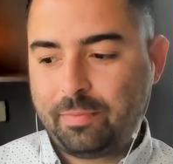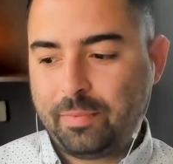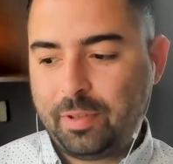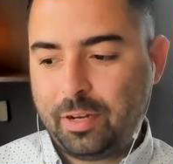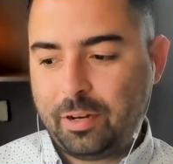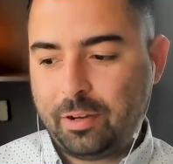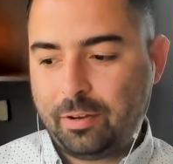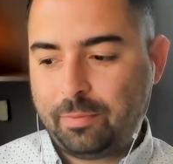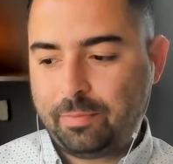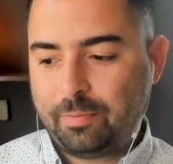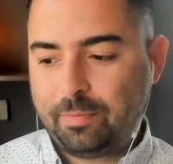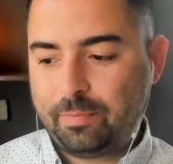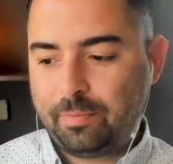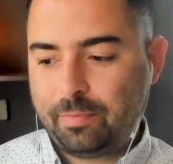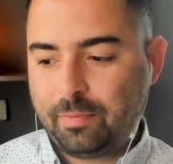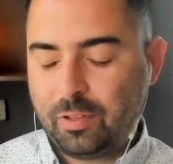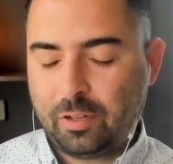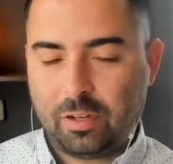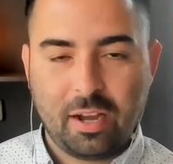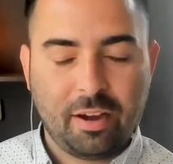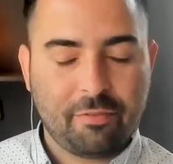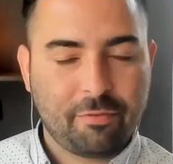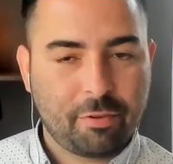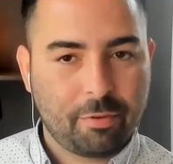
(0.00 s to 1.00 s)

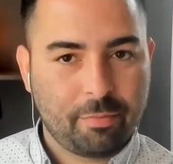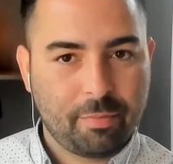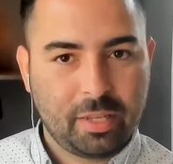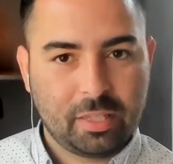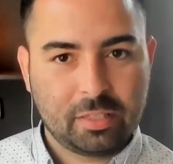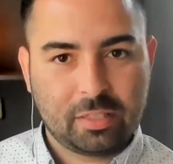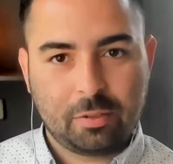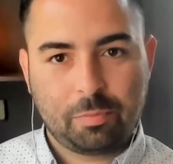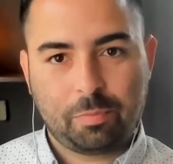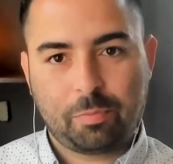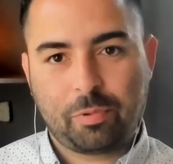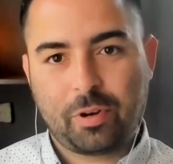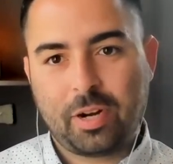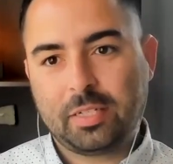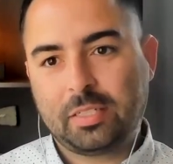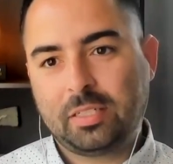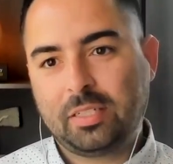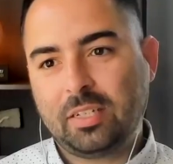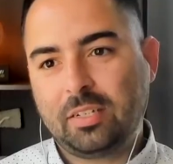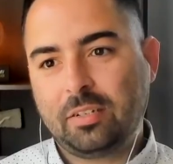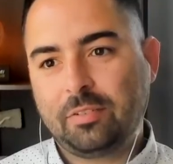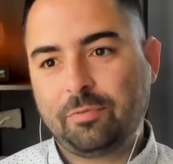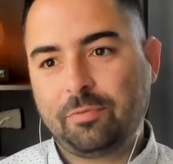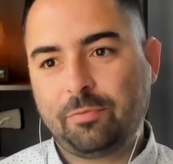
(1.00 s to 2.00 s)
the government's
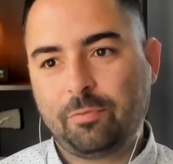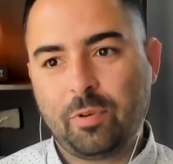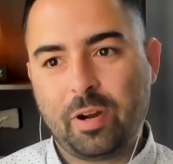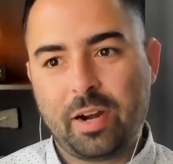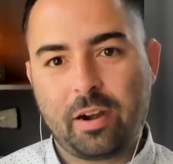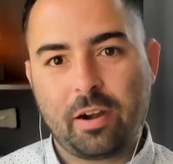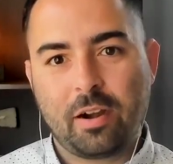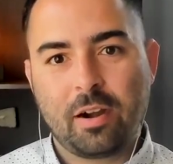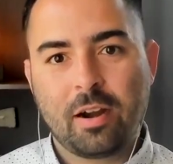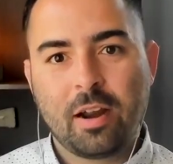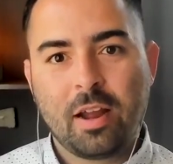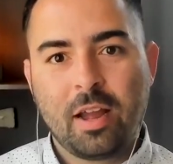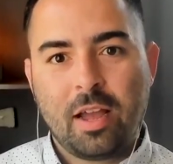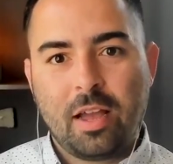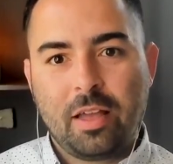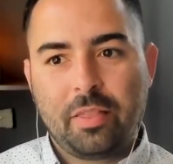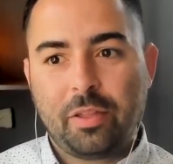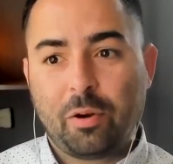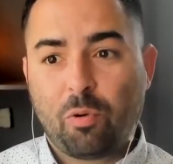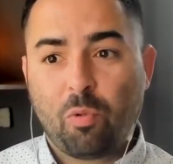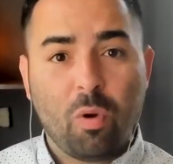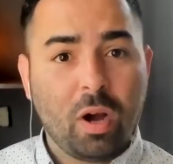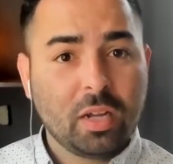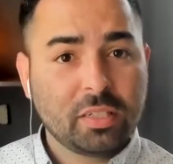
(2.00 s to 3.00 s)
oppressive, where
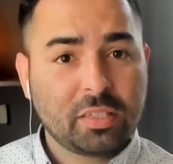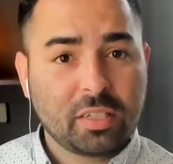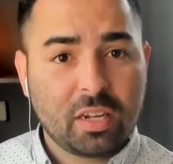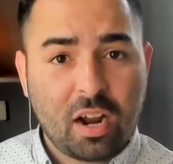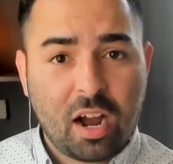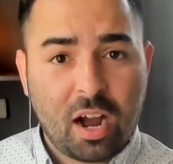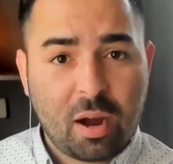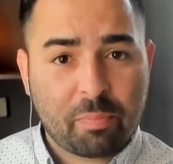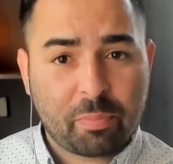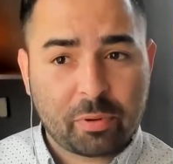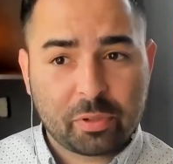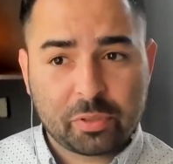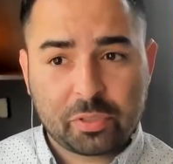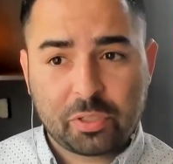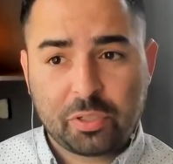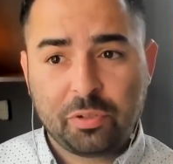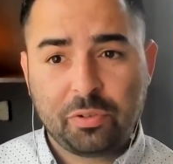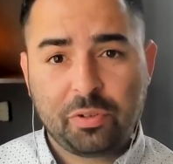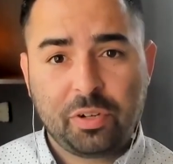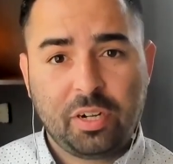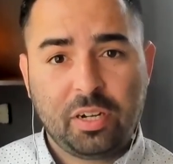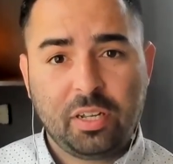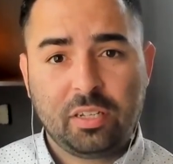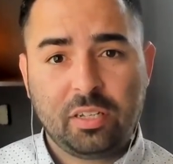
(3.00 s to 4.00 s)
there wasn't
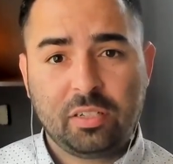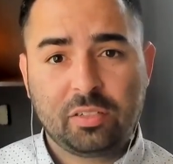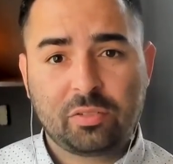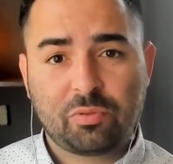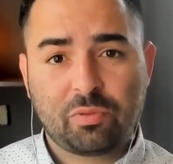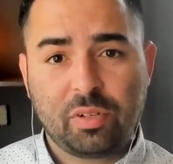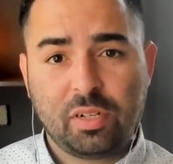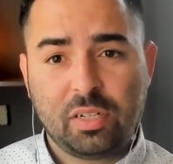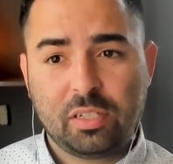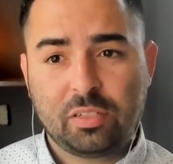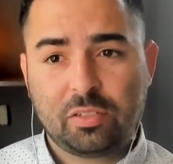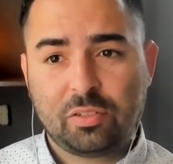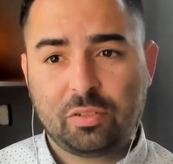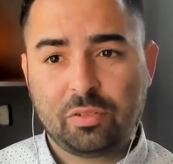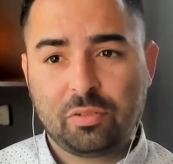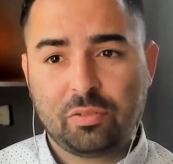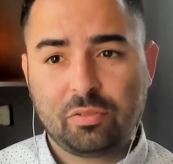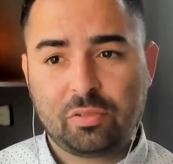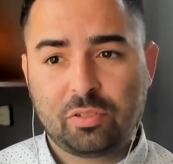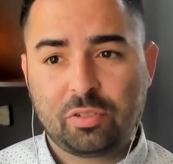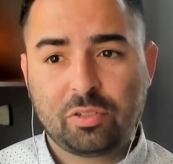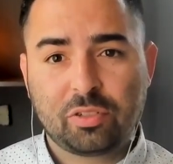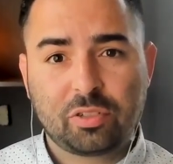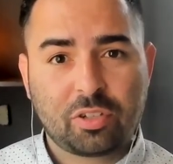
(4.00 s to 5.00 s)
opportunities really to
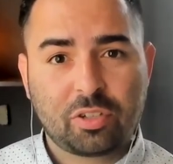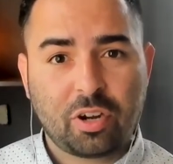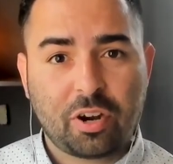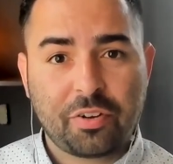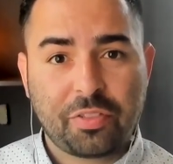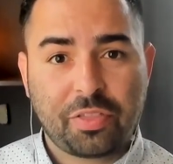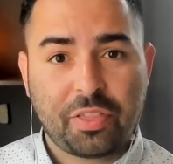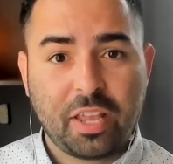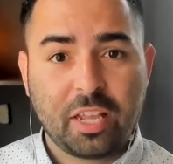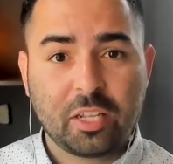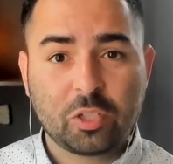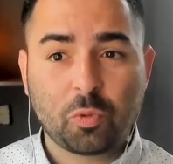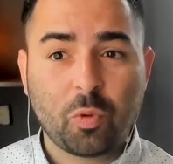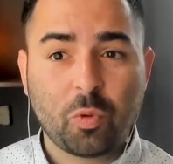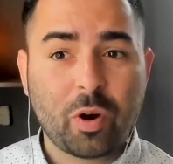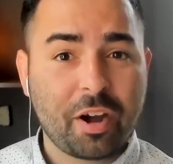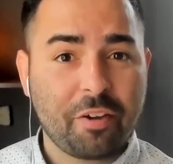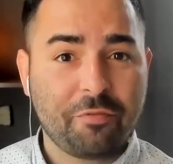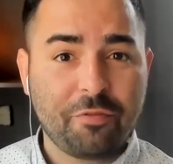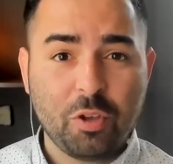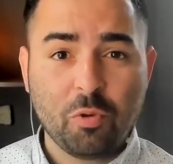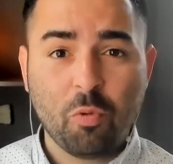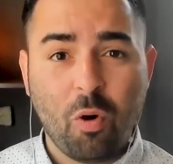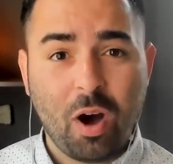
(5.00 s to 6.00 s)
start things, where
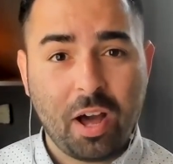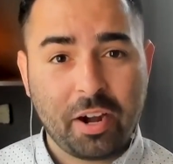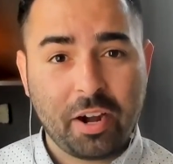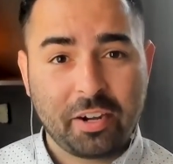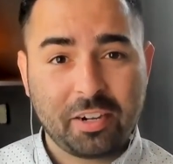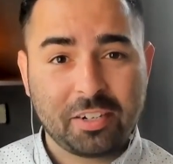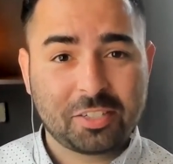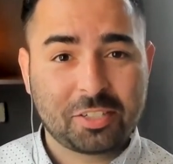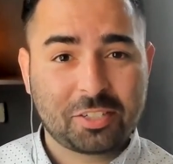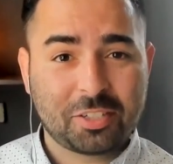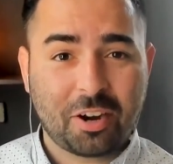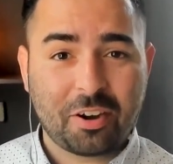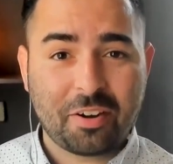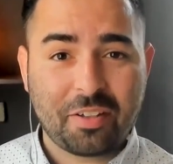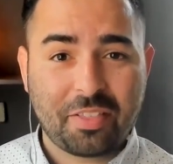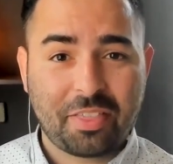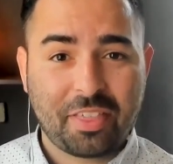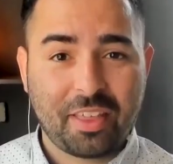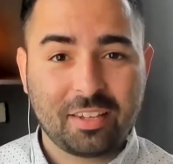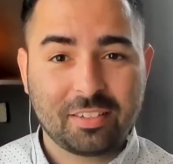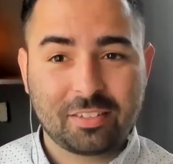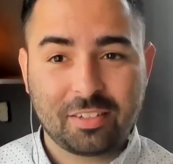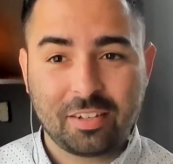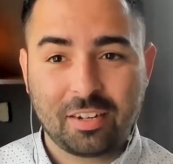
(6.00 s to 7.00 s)
if you wanted to start
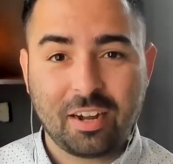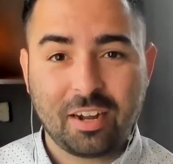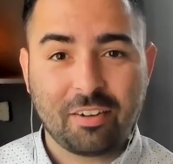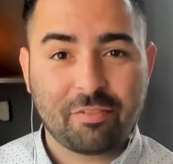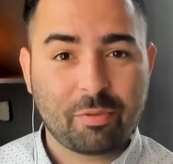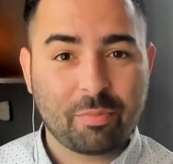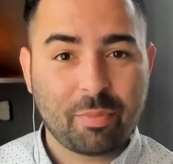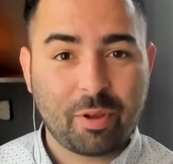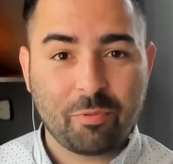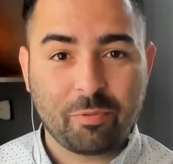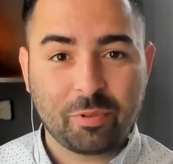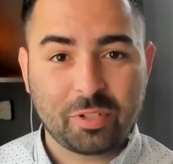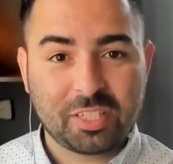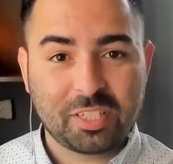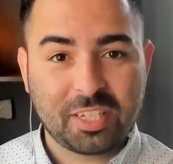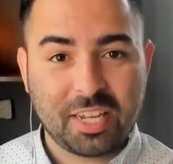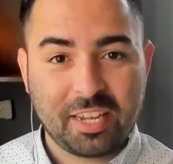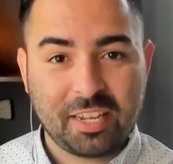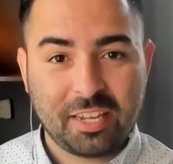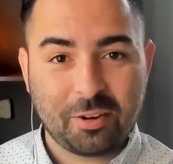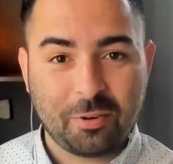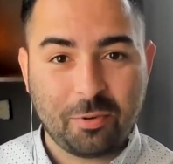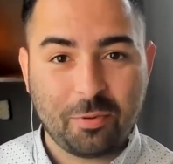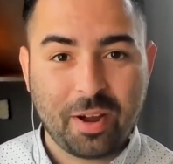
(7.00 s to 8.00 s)
things, the government would
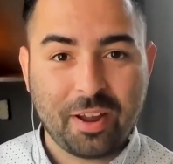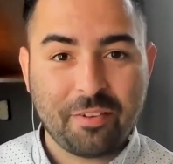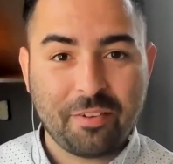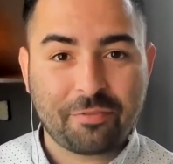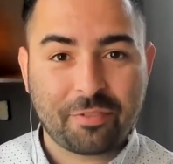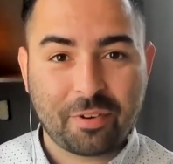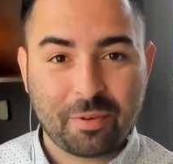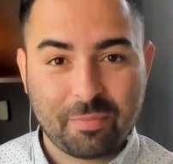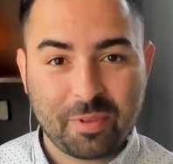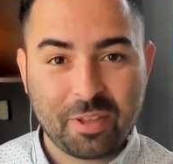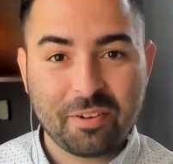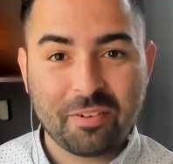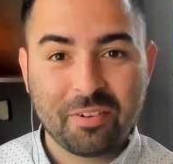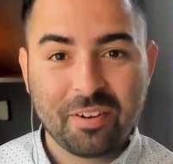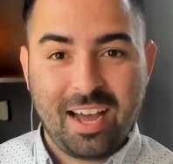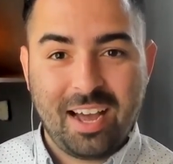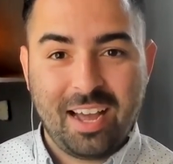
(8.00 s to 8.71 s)
take it away from you.